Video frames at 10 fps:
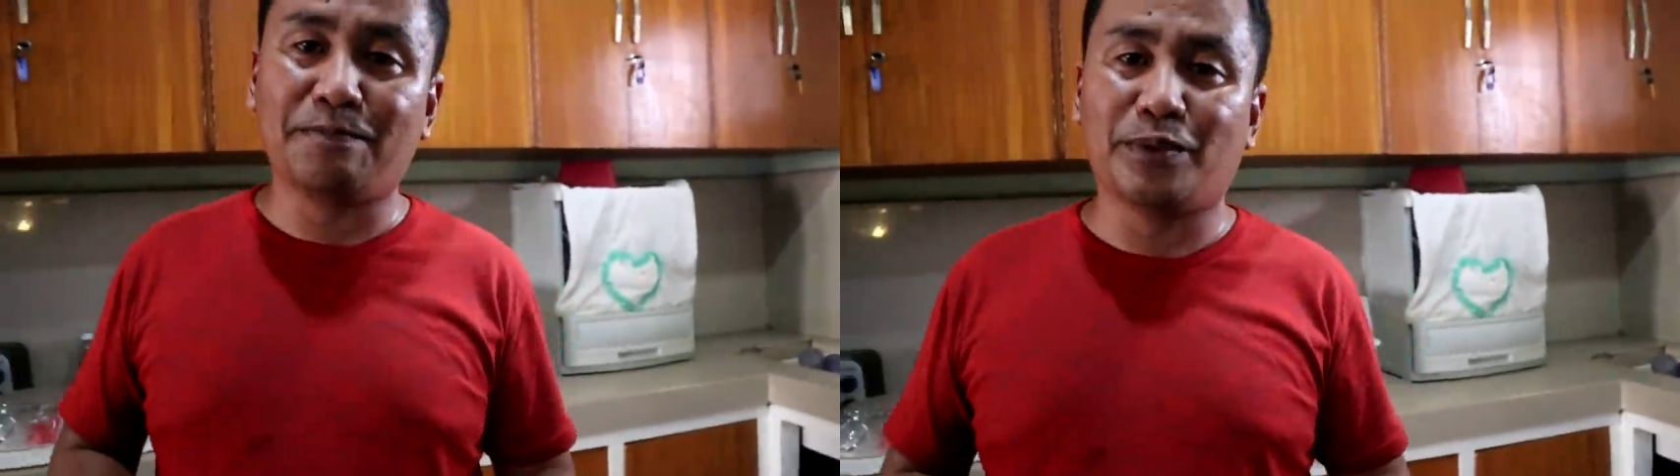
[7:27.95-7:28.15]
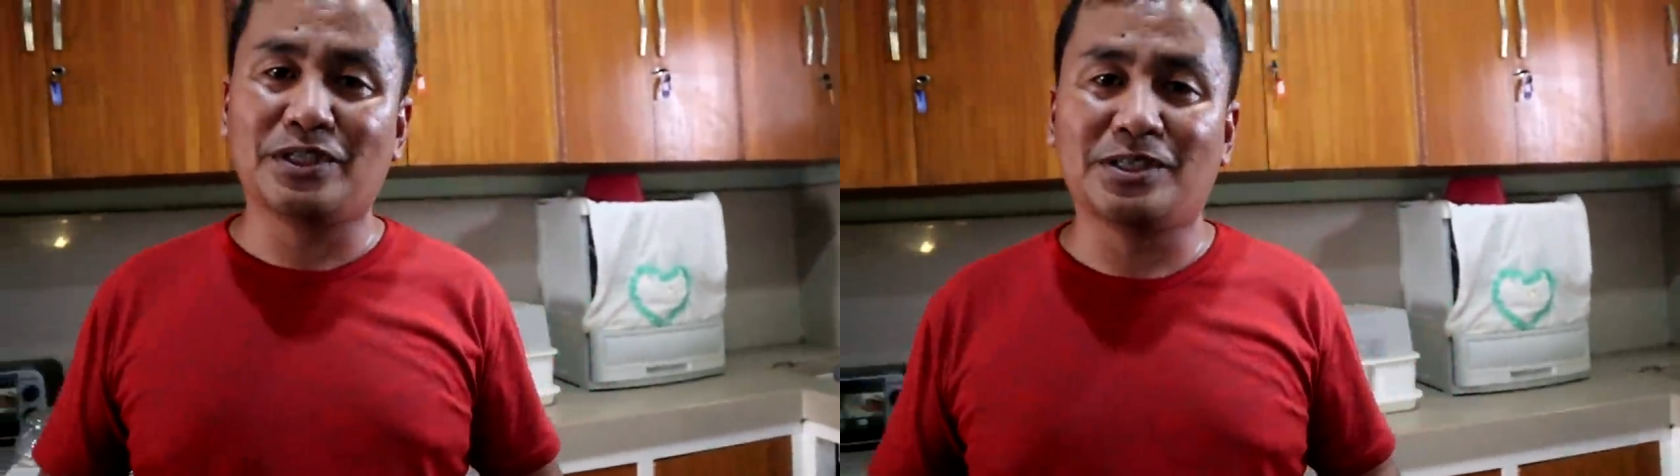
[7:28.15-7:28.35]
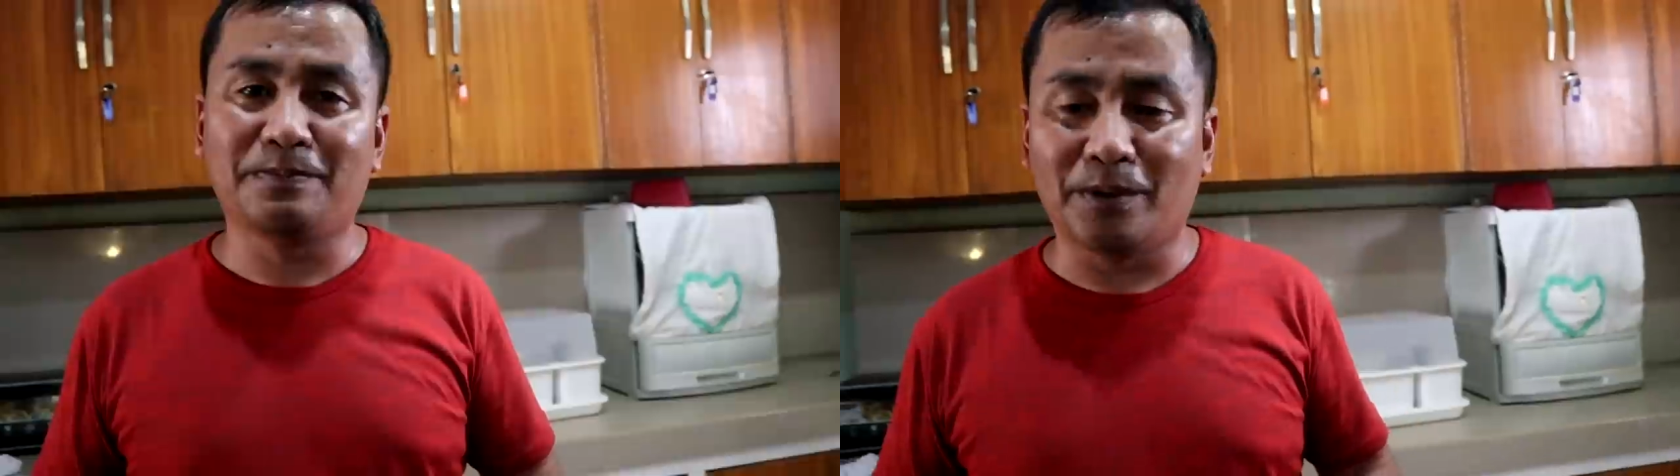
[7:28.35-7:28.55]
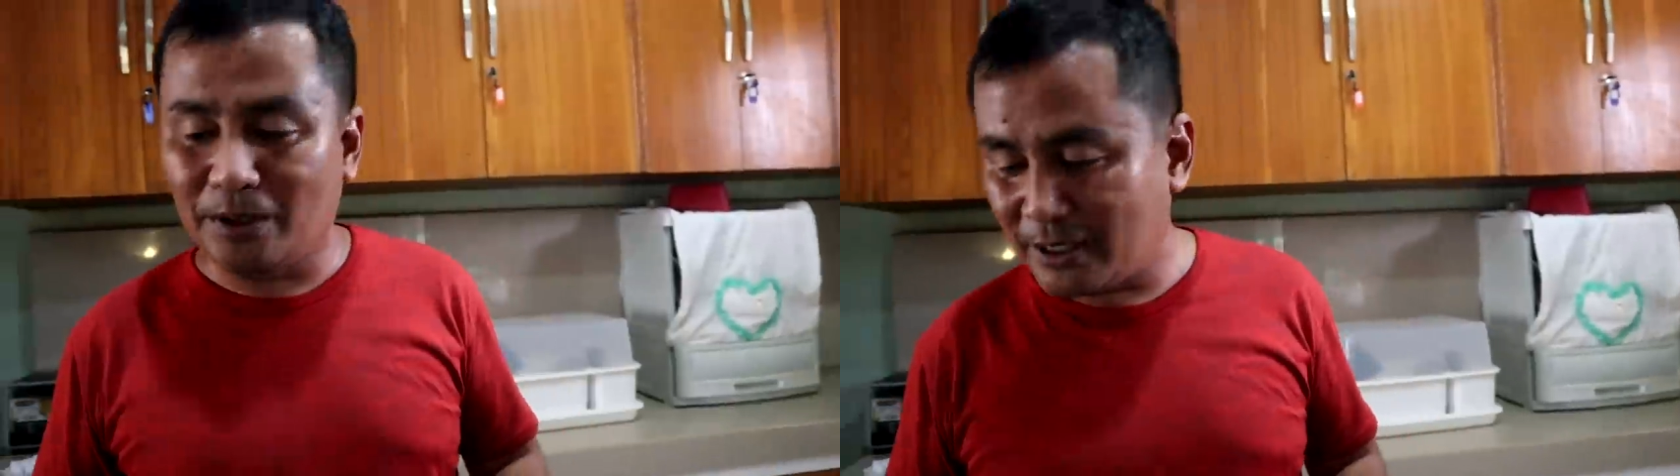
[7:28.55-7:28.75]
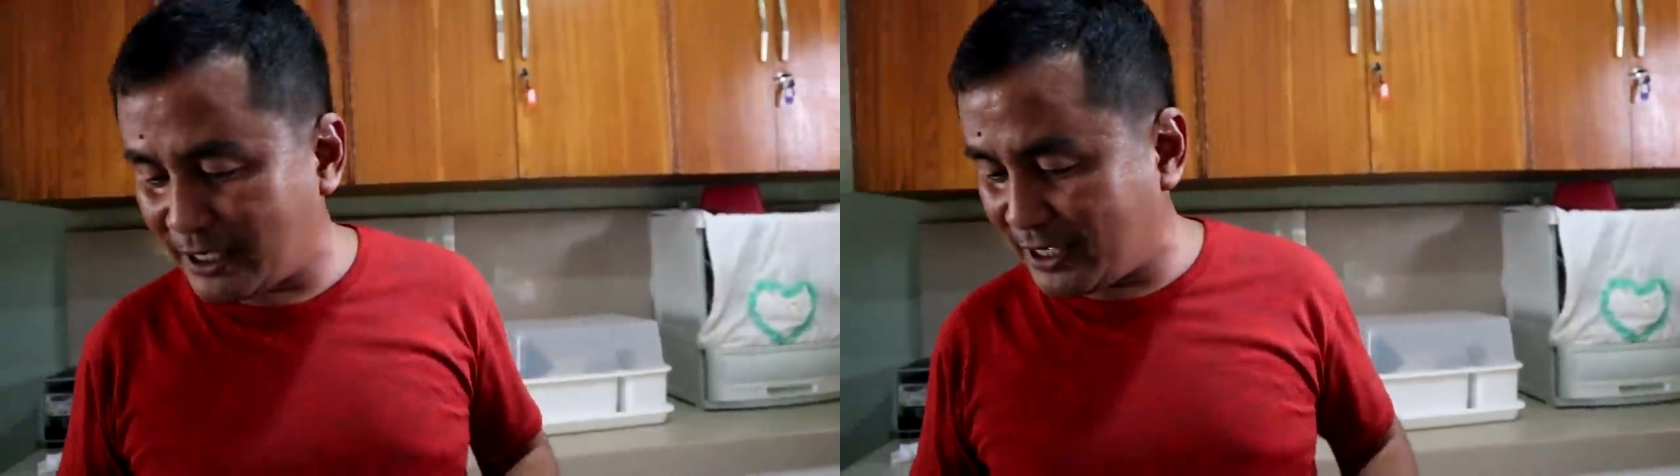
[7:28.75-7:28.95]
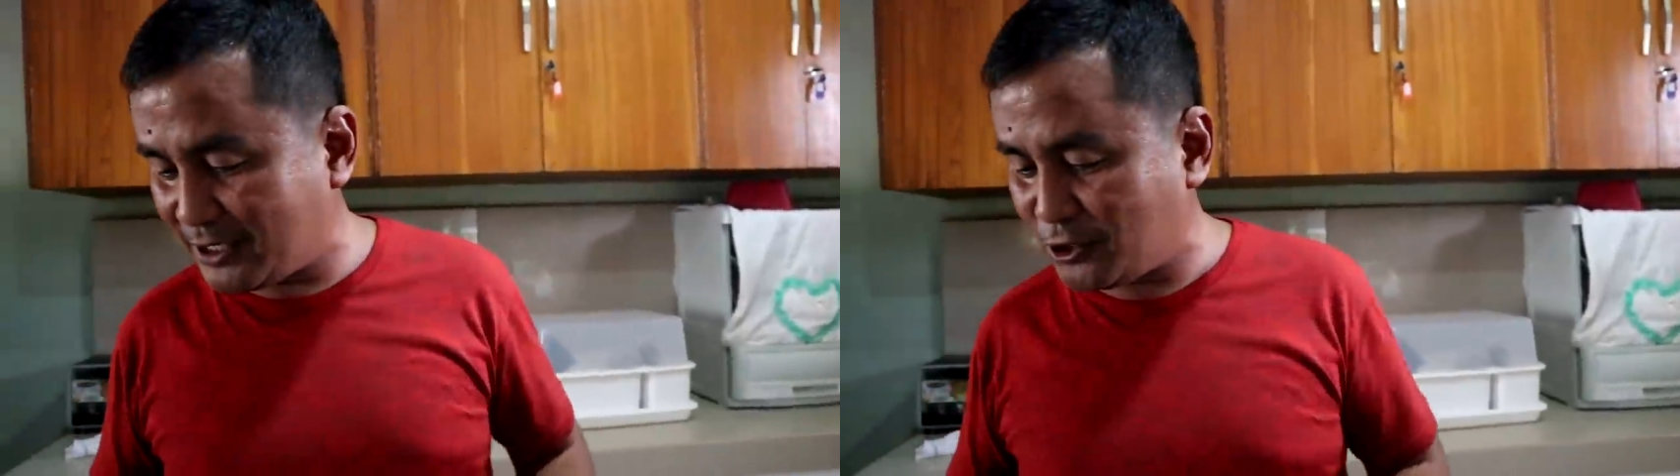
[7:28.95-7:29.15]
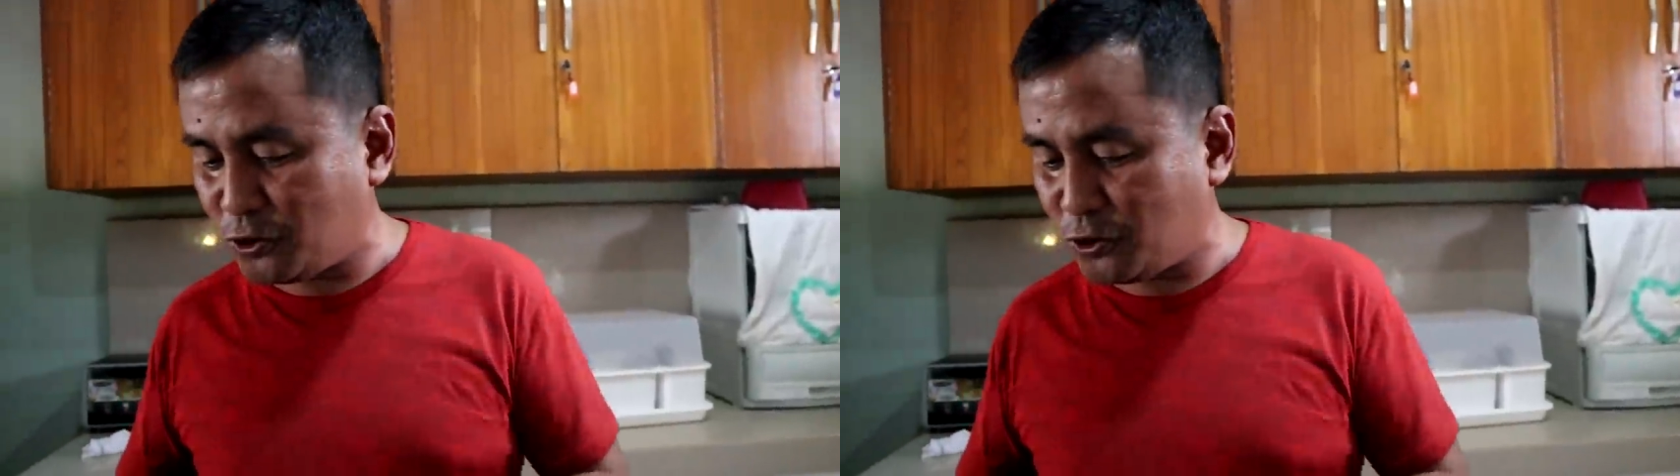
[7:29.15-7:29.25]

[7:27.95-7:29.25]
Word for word: principle is